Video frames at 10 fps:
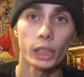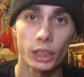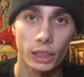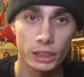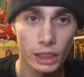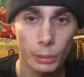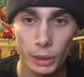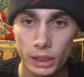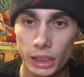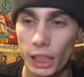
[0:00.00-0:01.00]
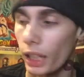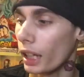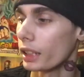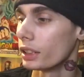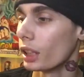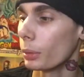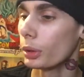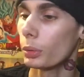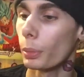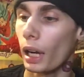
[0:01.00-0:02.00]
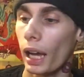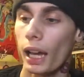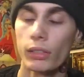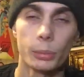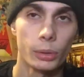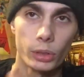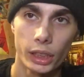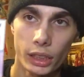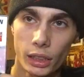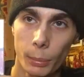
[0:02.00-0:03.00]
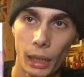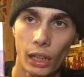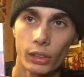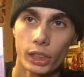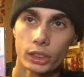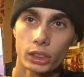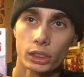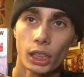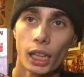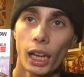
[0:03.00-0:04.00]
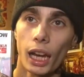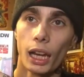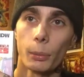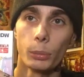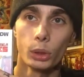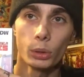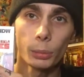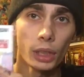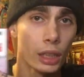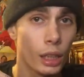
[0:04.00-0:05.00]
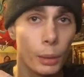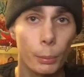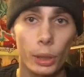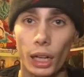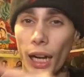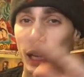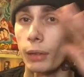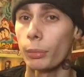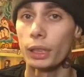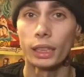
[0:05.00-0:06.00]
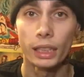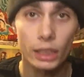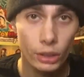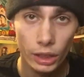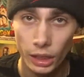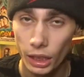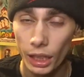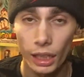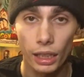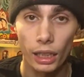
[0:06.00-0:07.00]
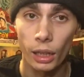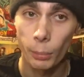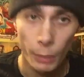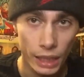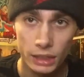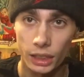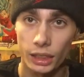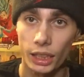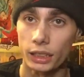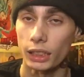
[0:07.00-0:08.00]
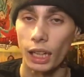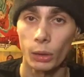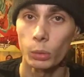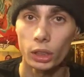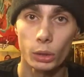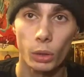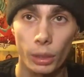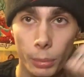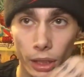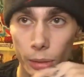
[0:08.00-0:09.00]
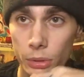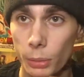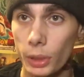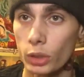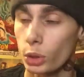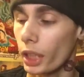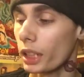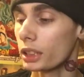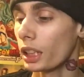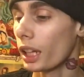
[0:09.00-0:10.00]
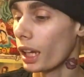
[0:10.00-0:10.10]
reading the TMNT on IDW, but I haven't been reading the Power Rangers on Boom, but I have been hearing amazing things. I really want to pick up some of the trades,